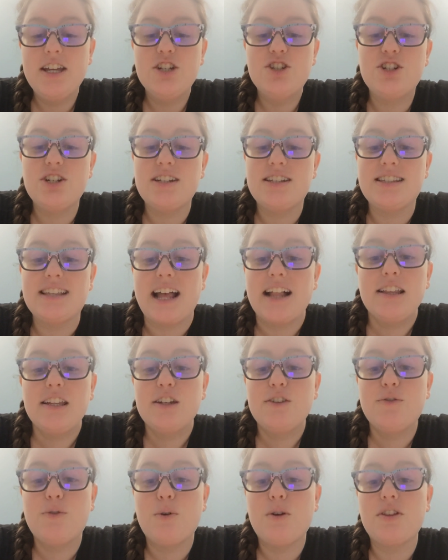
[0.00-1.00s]
she
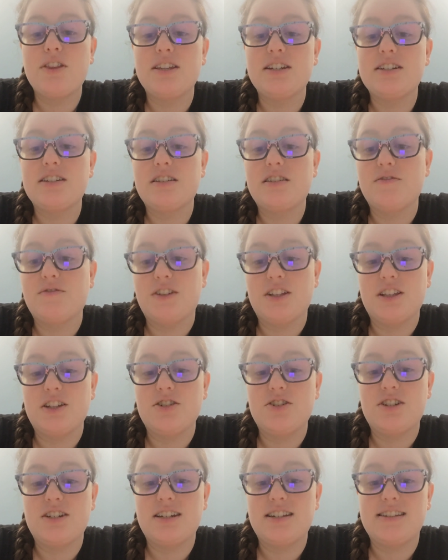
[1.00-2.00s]
sallied forth into the
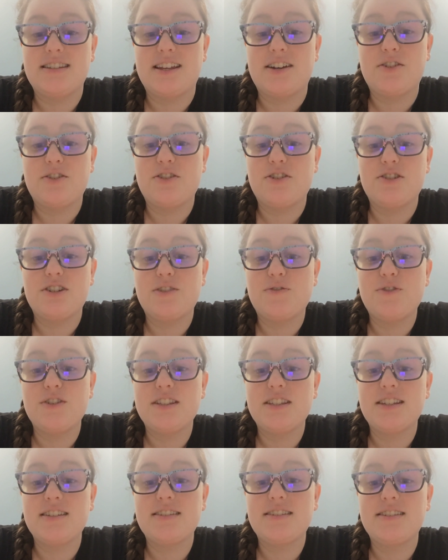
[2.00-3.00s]
village to settle their
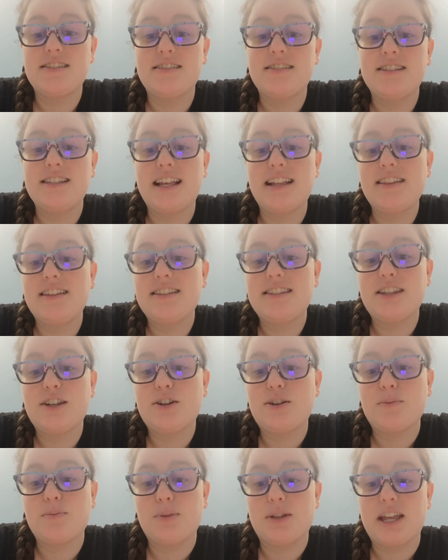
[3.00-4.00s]
differences, silence their
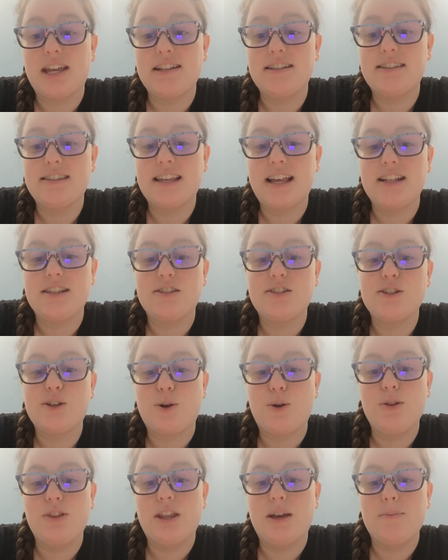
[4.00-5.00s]
complaints, and
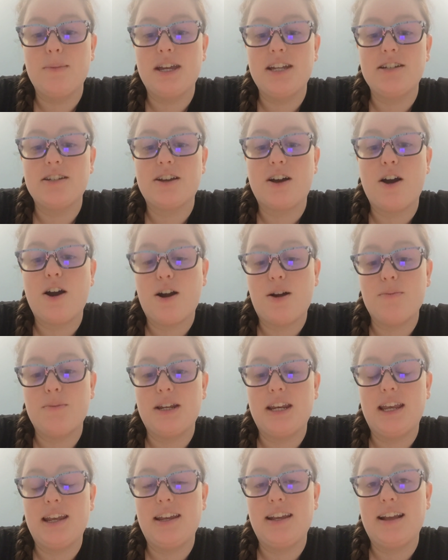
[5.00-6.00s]
scold them into
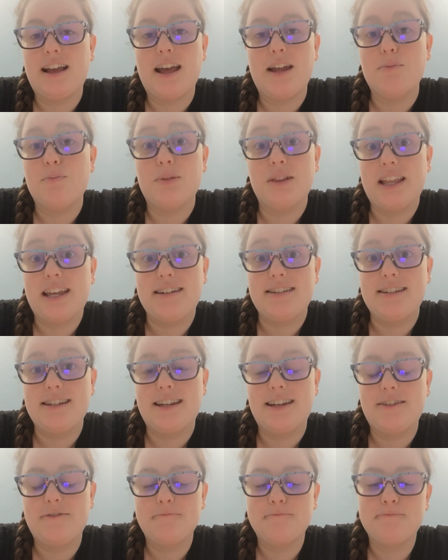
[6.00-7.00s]
harmony and
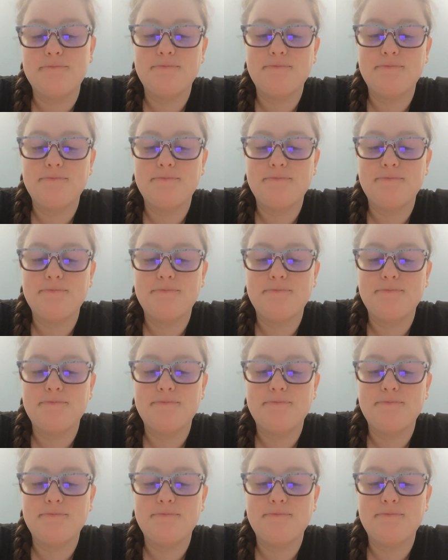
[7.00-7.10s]
plenty.